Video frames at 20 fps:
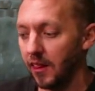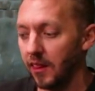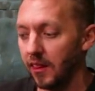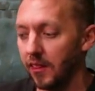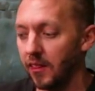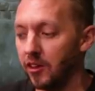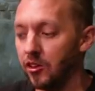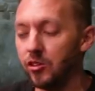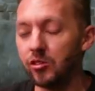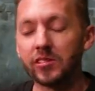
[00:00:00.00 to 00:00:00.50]

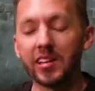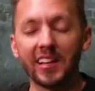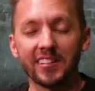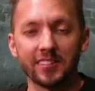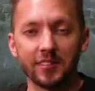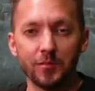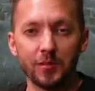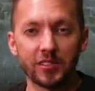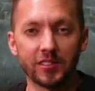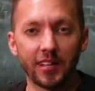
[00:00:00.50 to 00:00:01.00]
the New
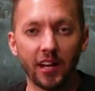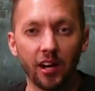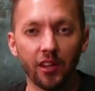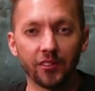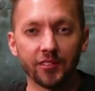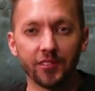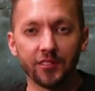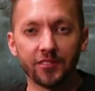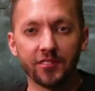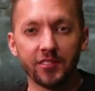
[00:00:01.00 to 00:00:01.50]
Testament
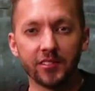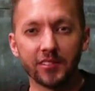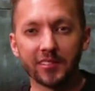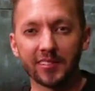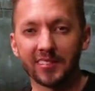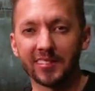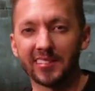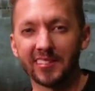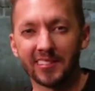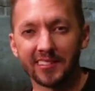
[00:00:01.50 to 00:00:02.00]
tells us
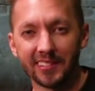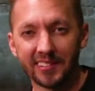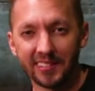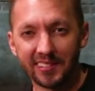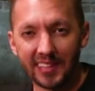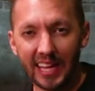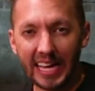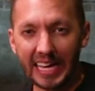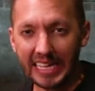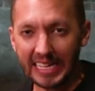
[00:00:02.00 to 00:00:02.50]
Jesus is the
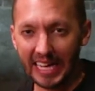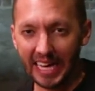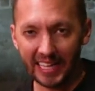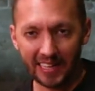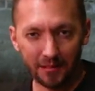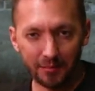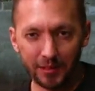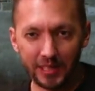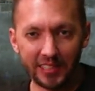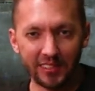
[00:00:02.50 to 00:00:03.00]
second
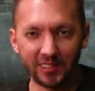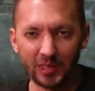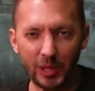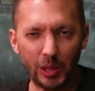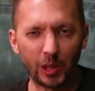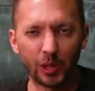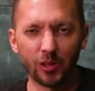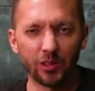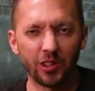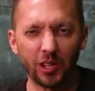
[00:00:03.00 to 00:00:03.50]
Adam. He's the,
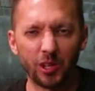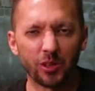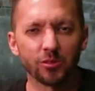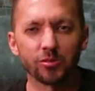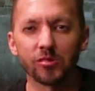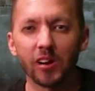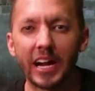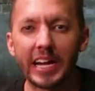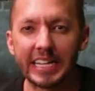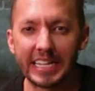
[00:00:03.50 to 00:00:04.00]
the
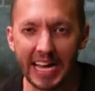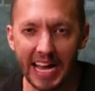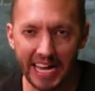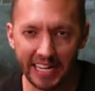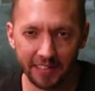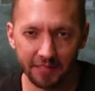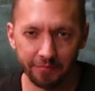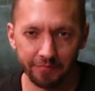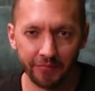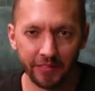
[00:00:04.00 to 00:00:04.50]
great
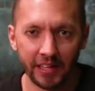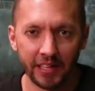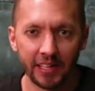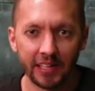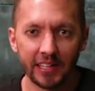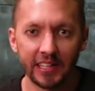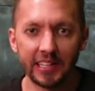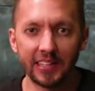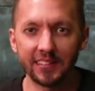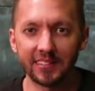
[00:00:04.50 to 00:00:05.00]
Adam.
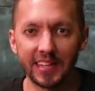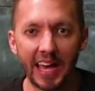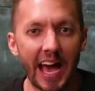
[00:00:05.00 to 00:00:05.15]
He's